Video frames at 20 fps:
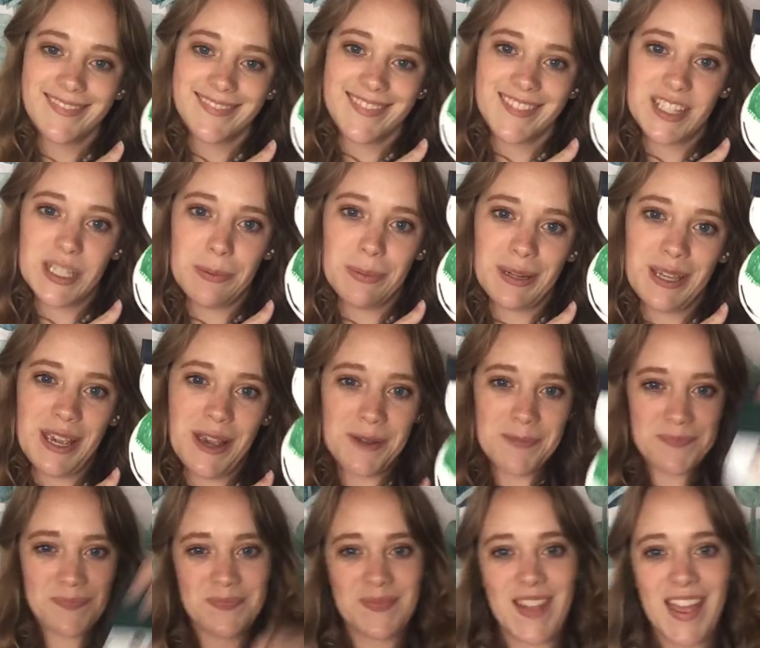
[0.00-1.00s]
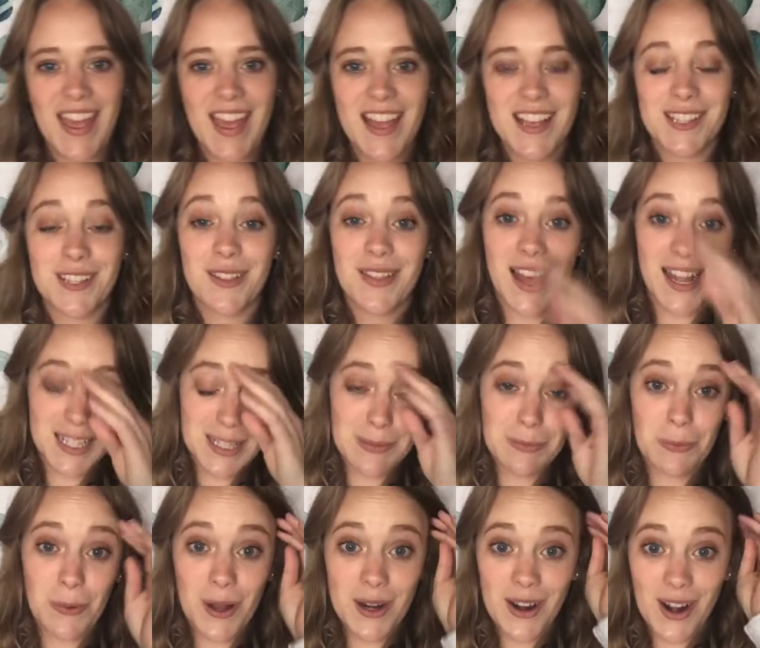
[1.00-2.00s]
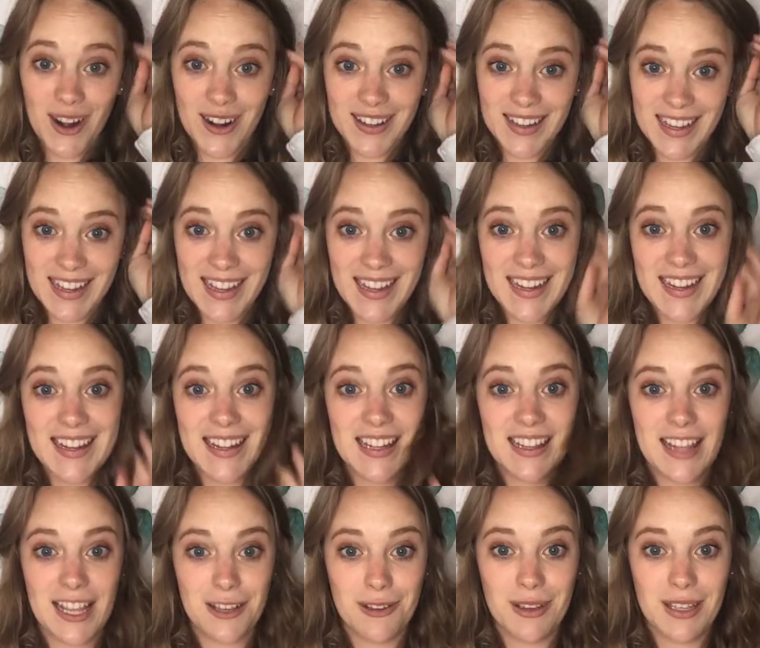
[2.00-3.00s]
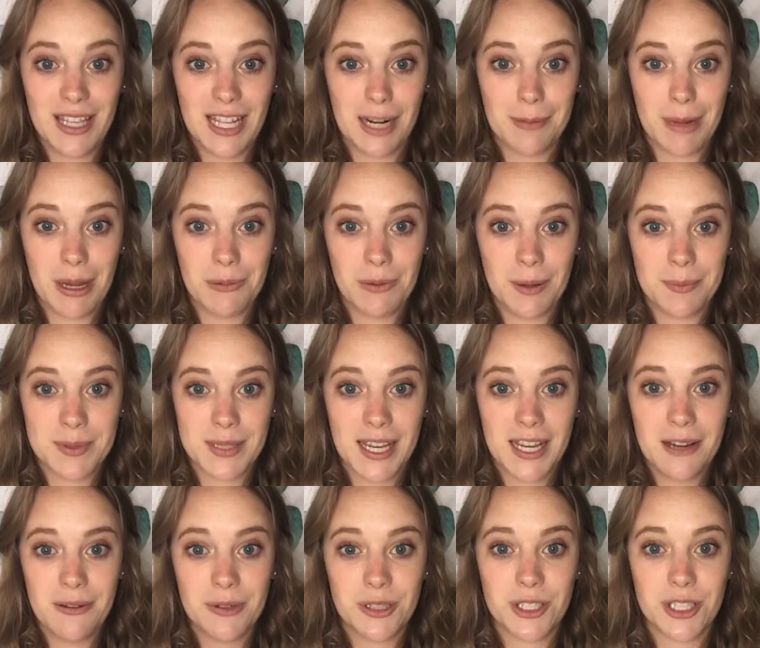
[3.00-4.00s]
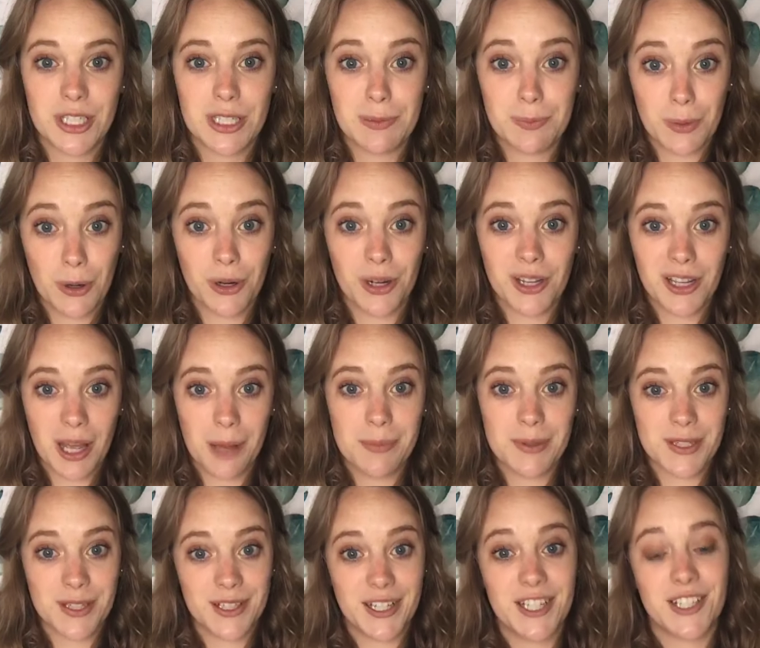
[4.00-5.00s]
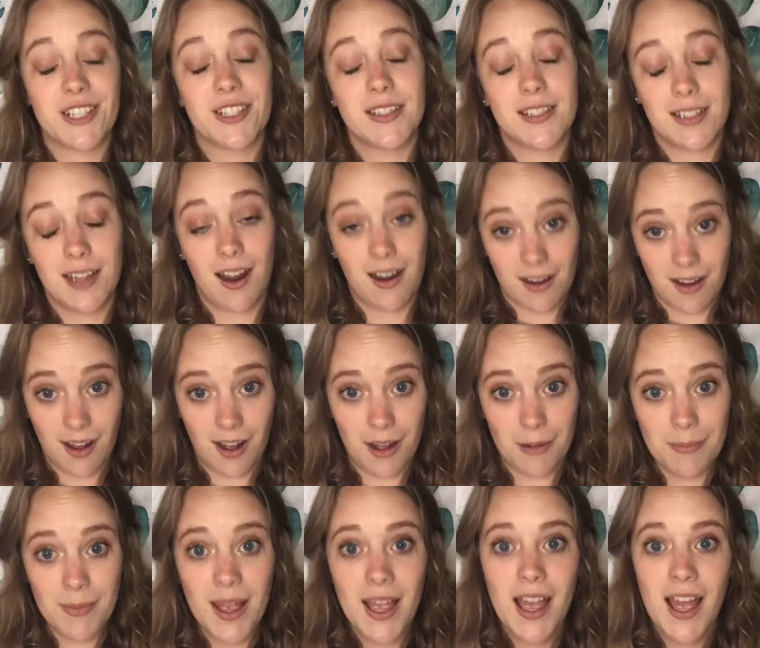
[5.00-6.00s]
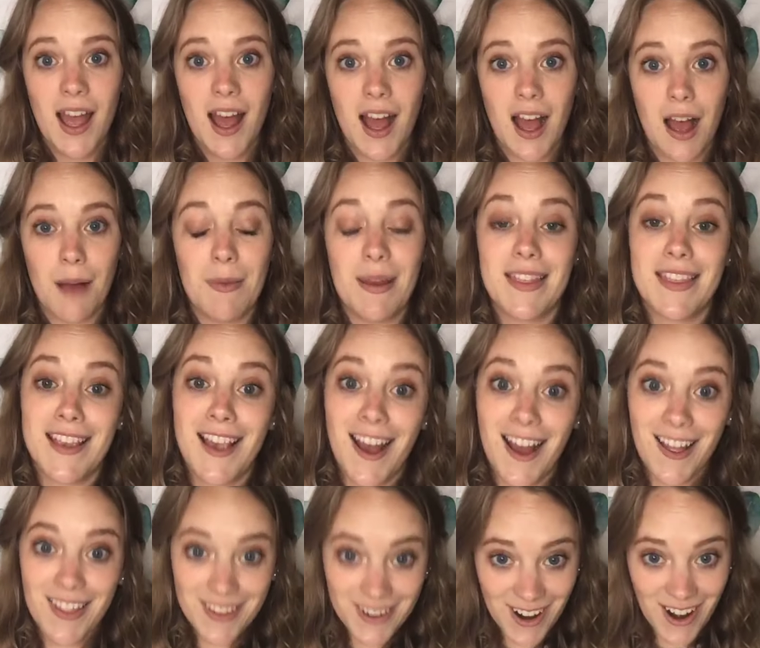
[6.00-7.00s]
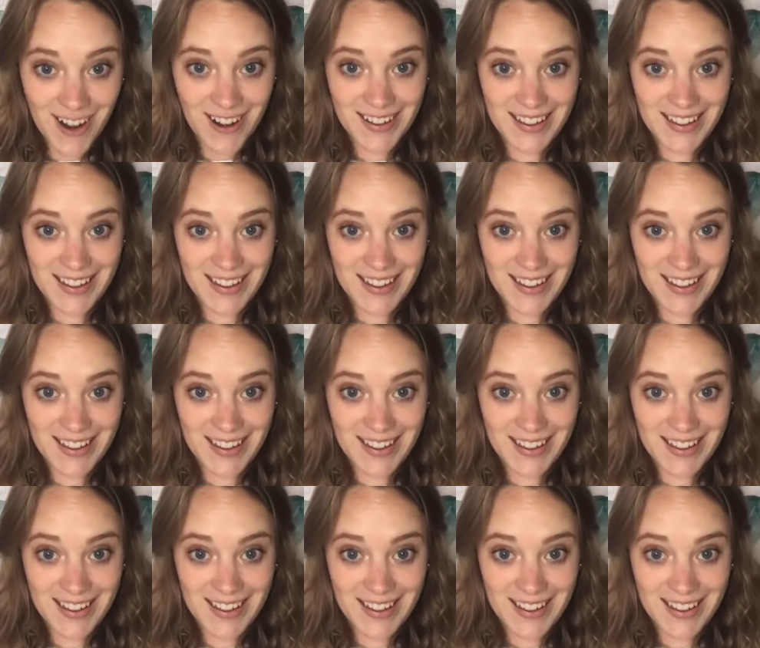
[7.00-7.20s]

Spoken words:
Super cute. So that's one art kit that you can get on my website, which is brokencompasscreations.com. And the other art